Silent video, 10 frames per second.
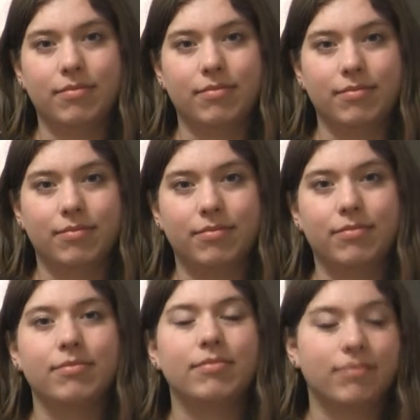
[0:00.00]

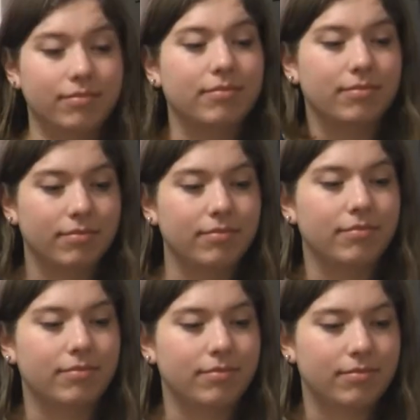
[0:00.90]

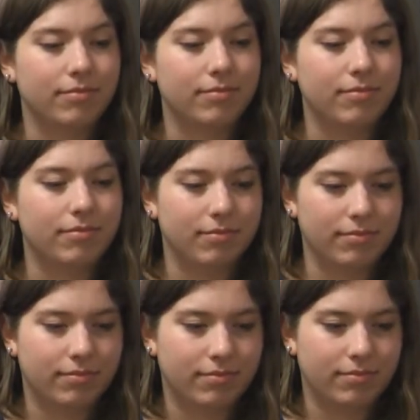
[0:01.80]

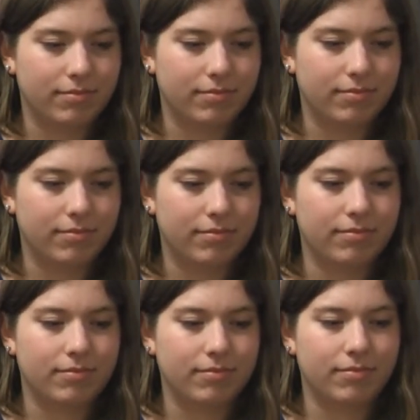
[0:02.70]

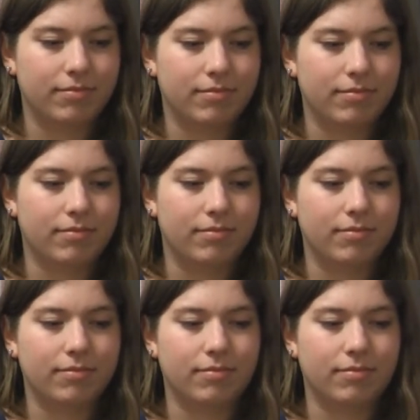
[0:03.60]
(not speaking)